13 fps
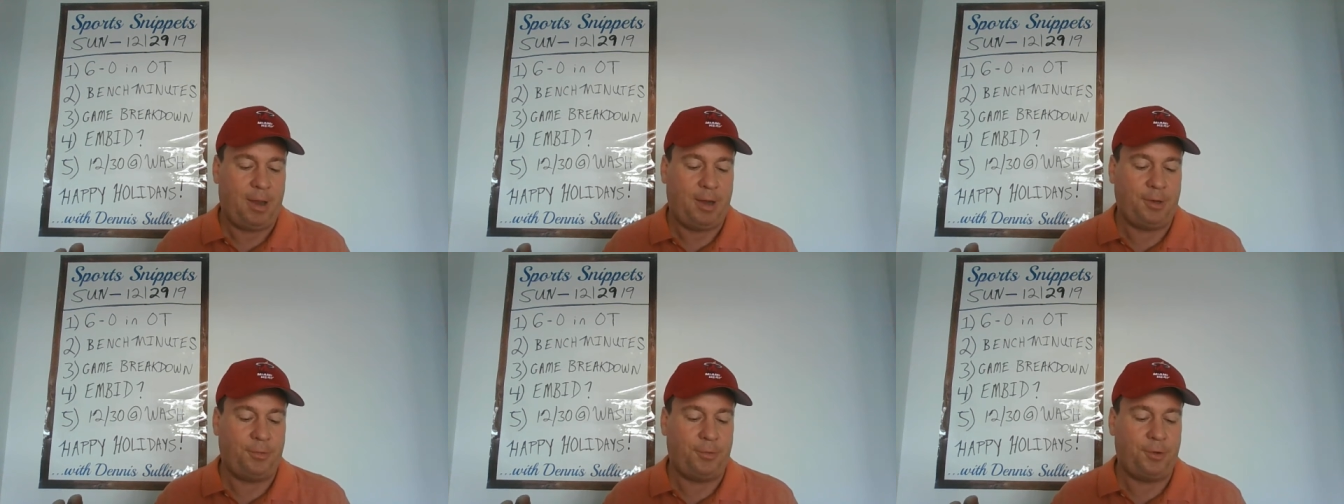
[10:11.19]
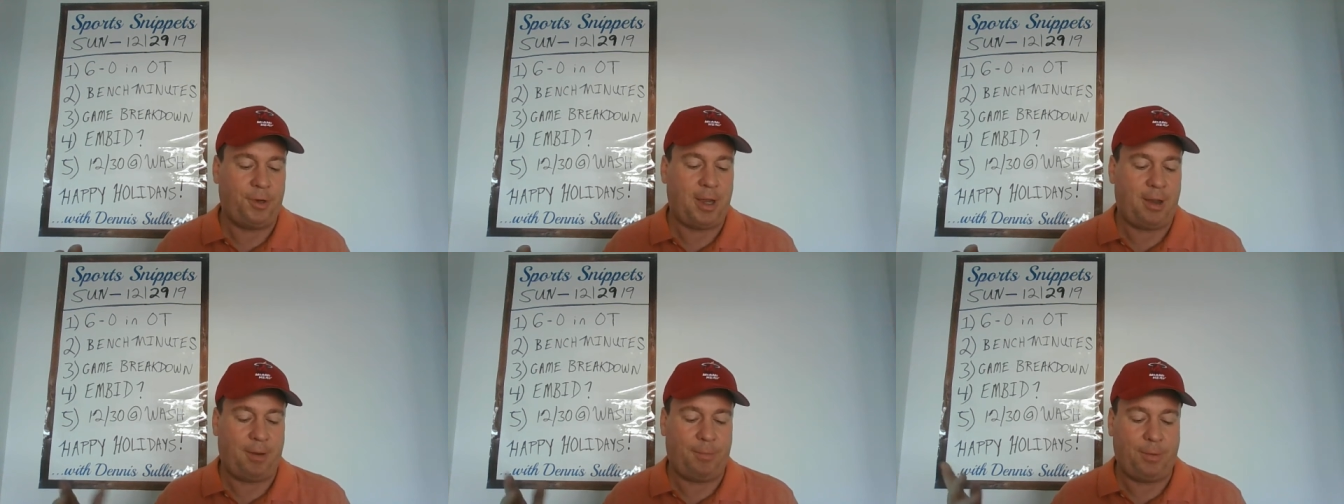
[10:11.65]
And you
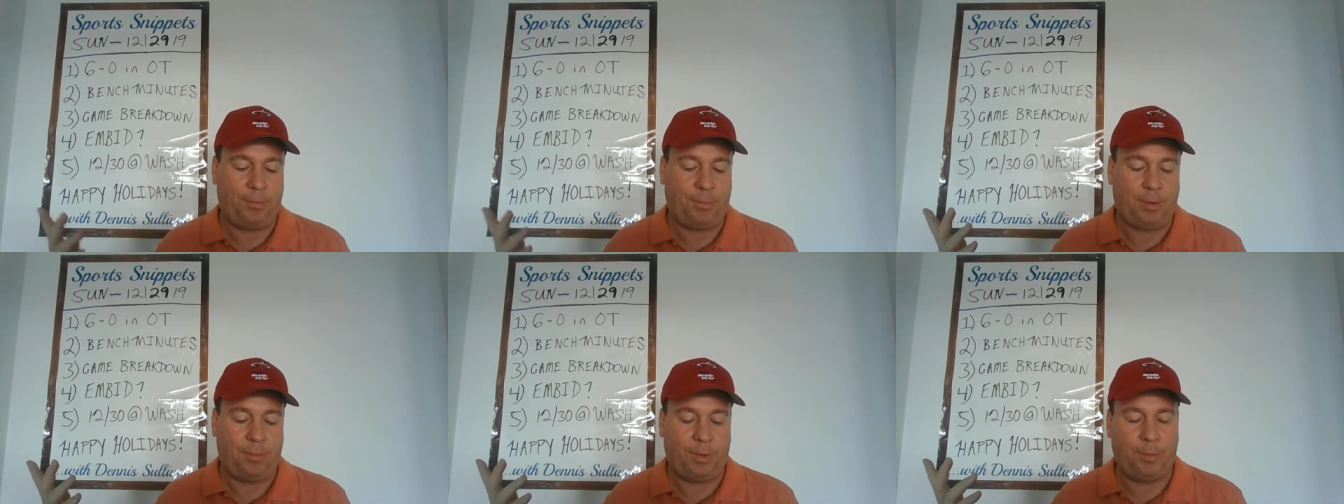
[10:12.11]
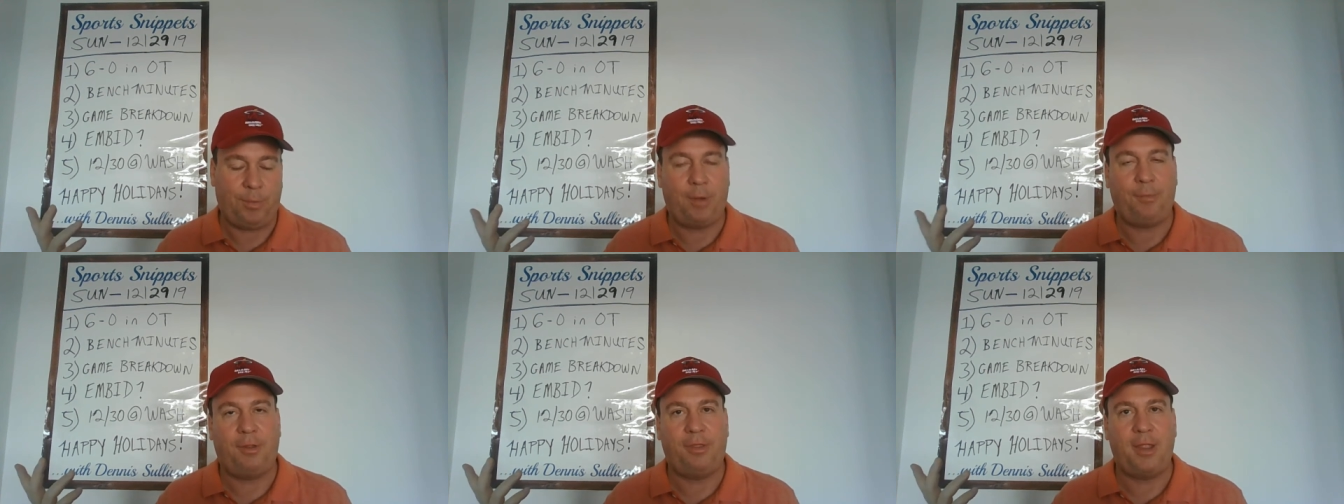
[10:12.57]
look at, I mean, we
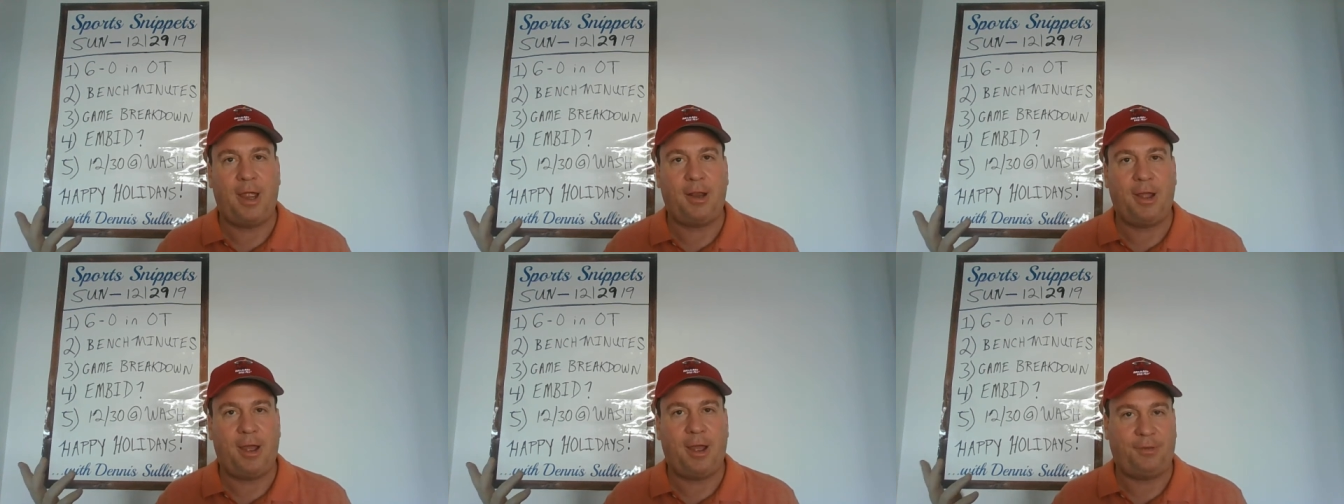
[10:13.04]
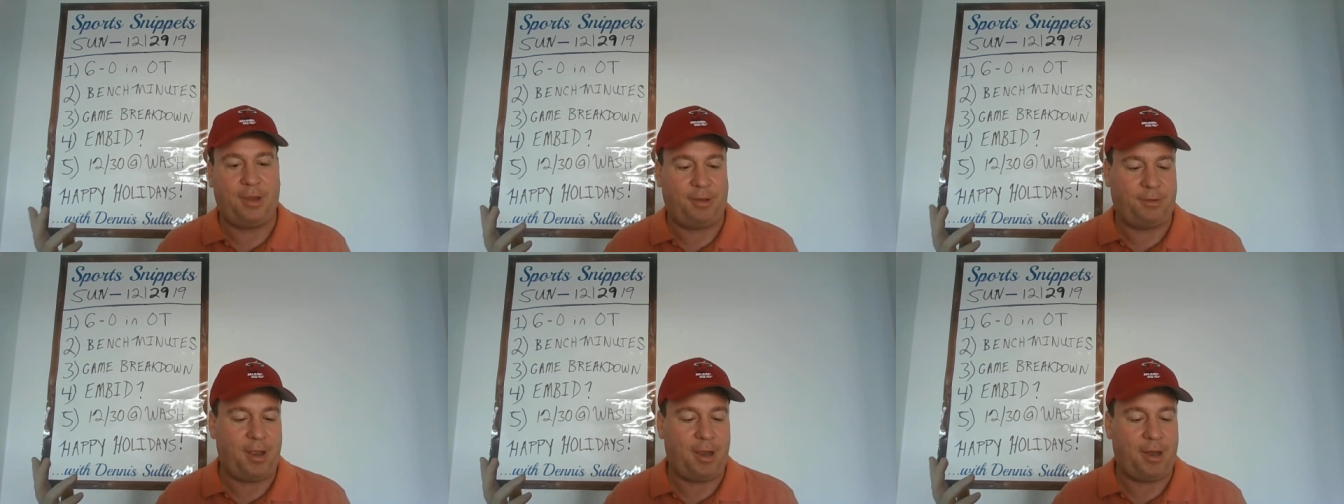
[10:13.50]
went with 9 guys
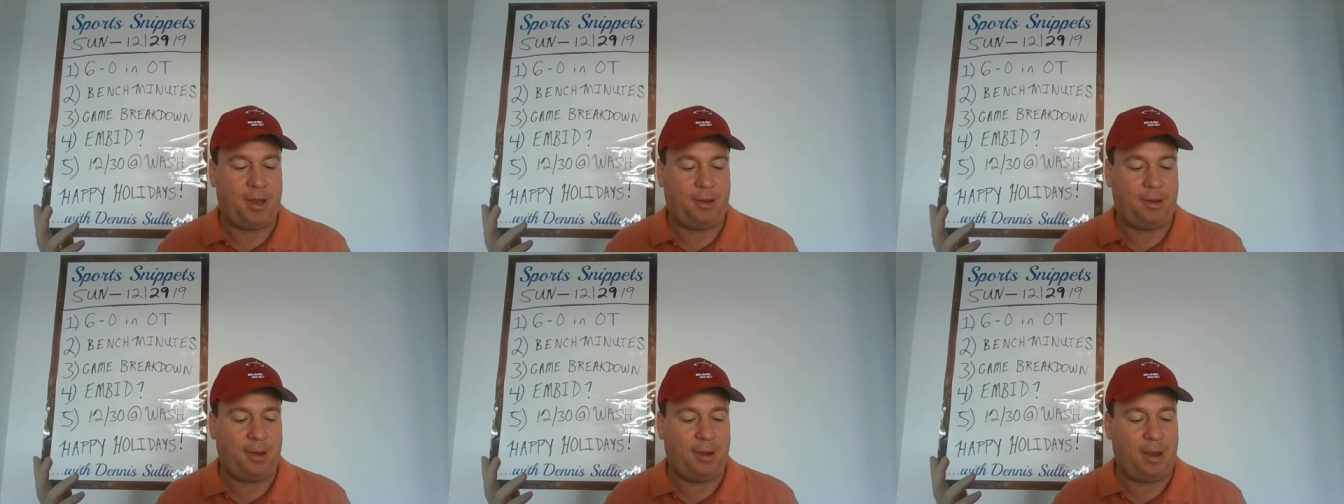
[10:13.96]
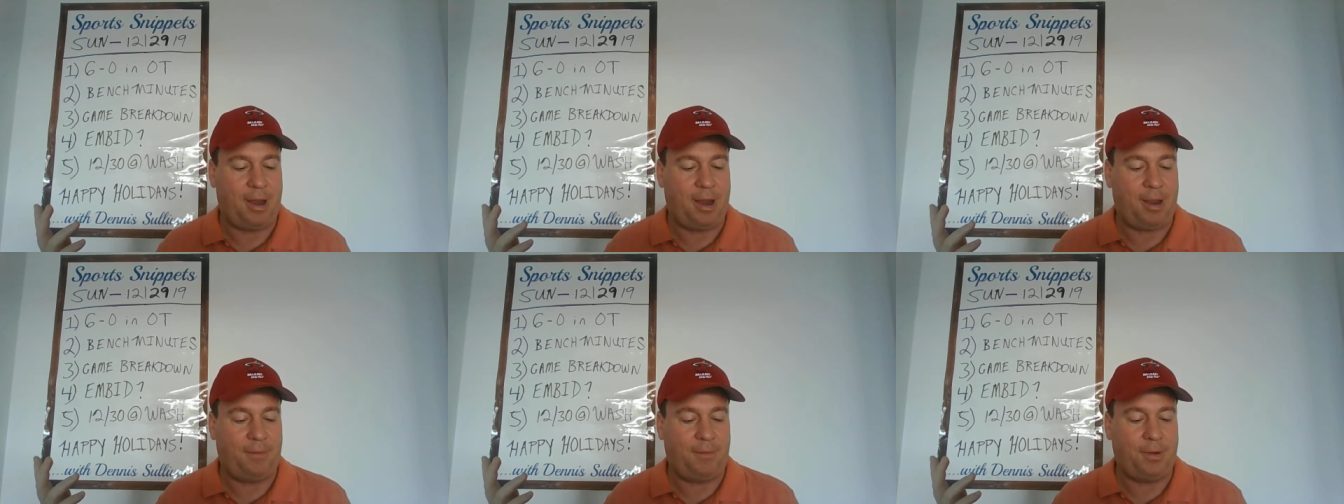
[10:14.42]
last night,
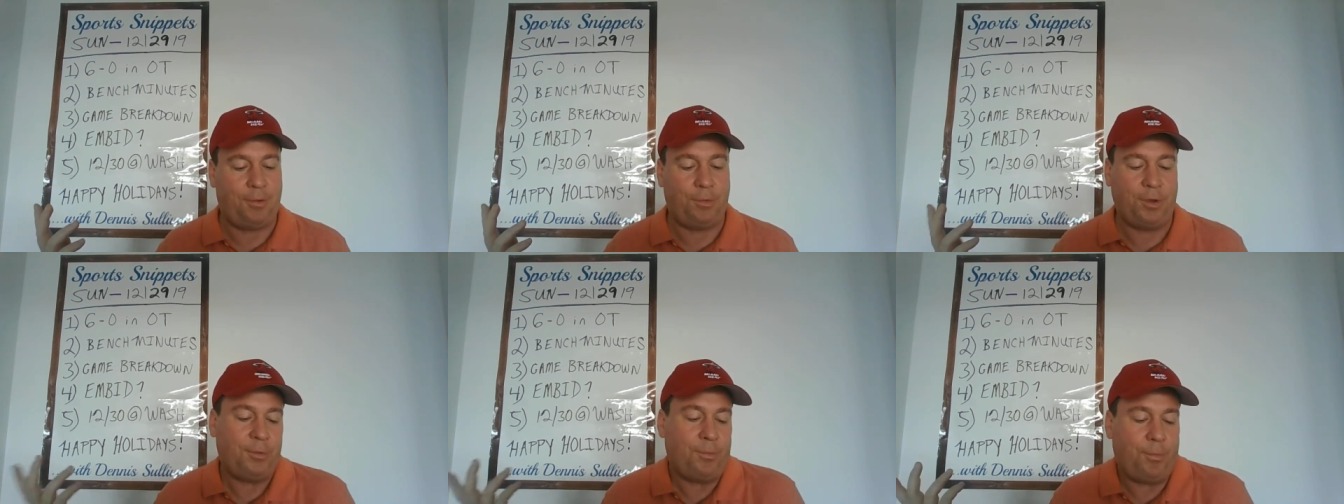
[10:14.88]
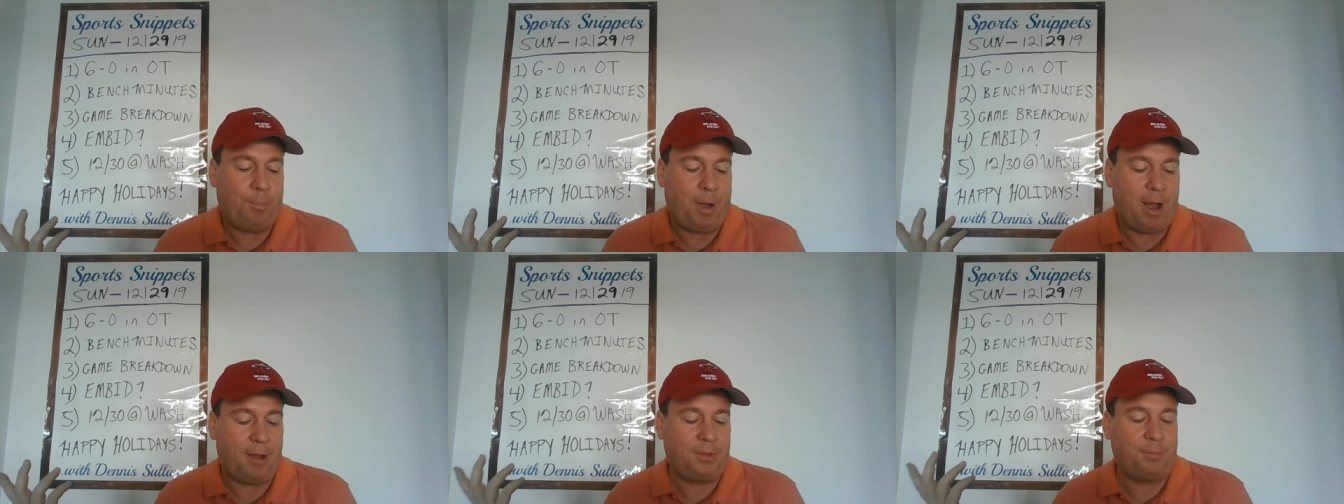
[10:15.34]
and the only
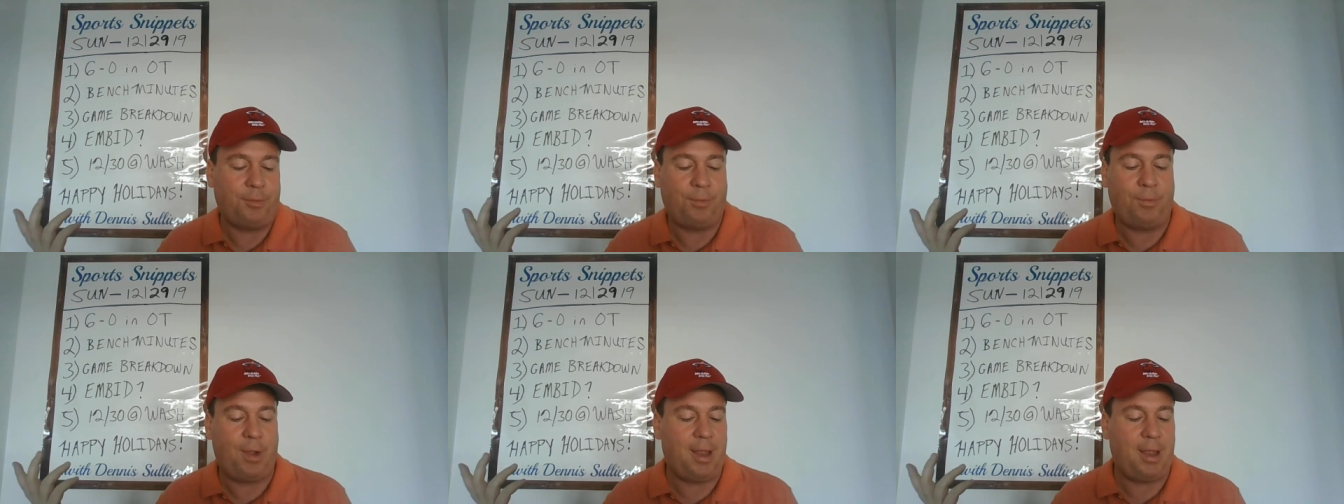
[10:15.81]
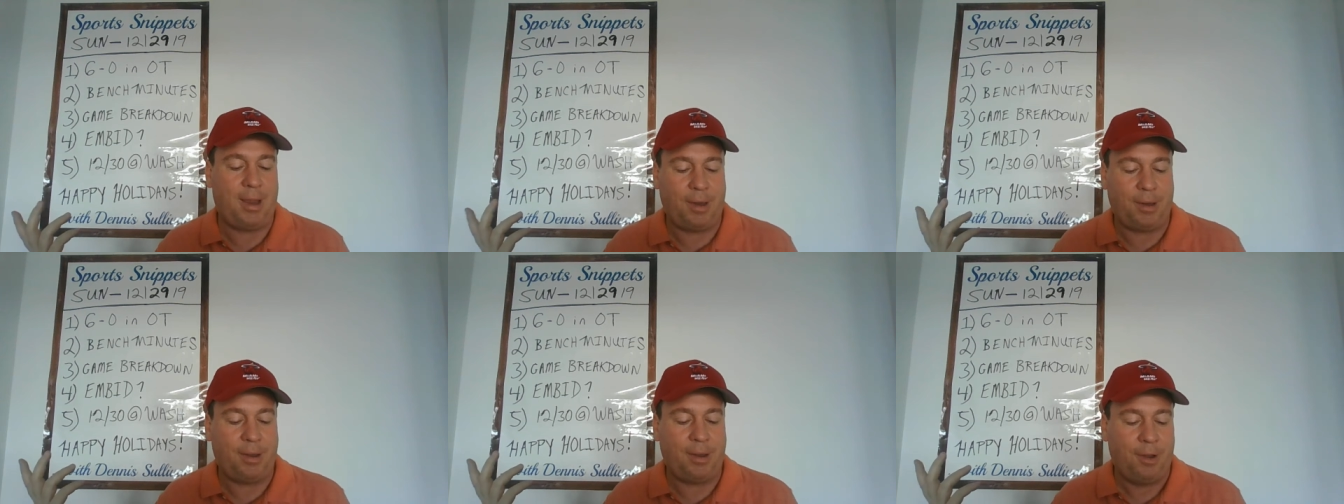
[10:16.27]
possible
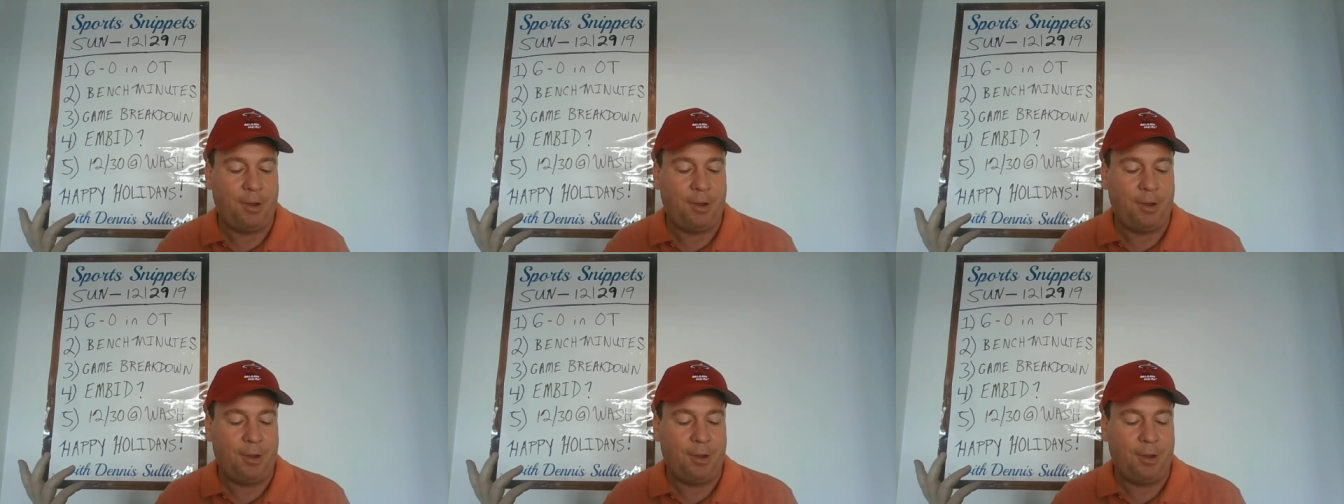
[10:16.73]
way